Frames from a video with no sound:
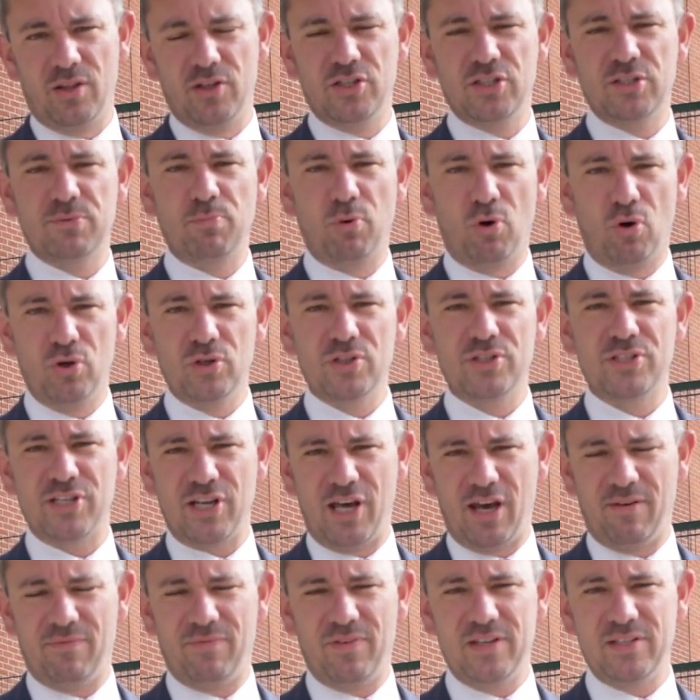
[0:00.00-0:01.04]
the sports
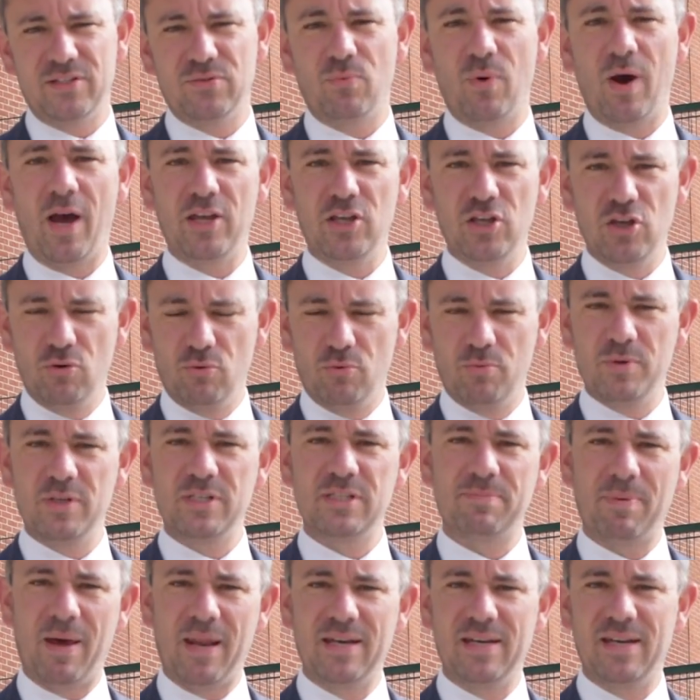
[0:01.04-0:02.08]
surface where you will be
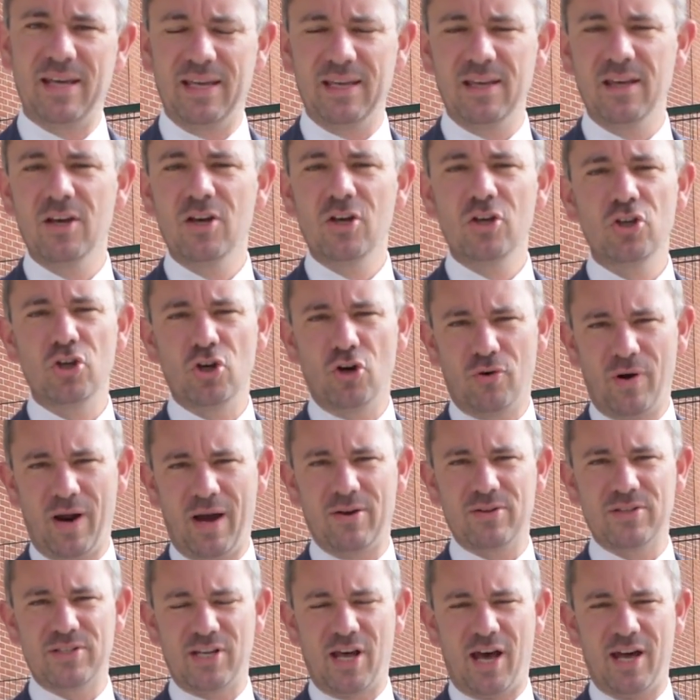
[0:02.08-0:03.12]
spending your
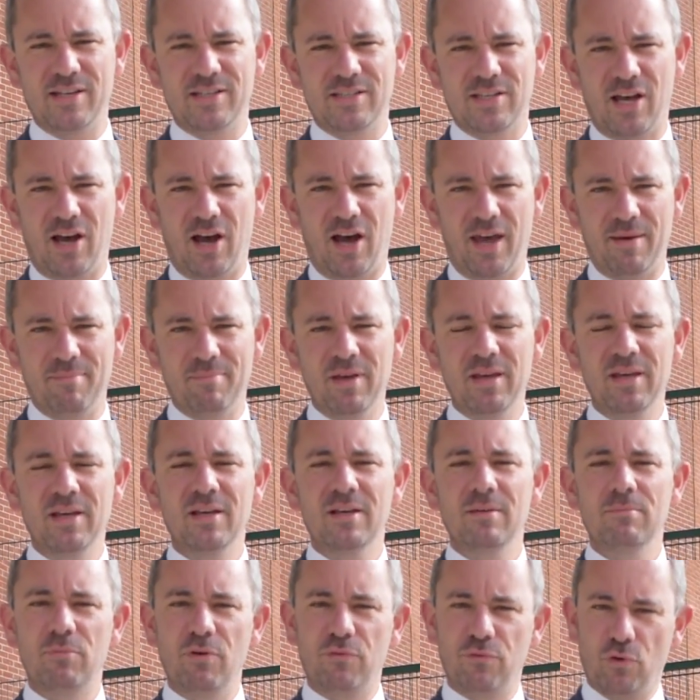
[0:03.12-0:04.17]
outside time
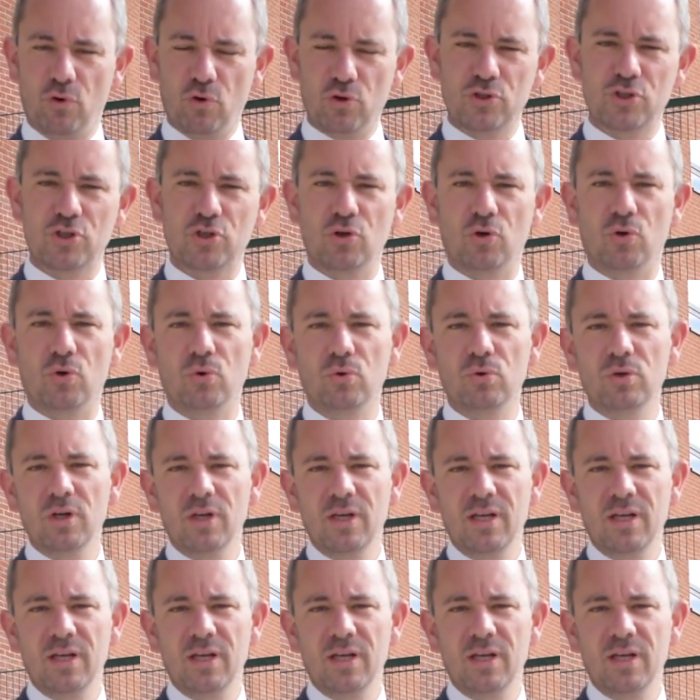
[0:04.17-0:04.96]
before school,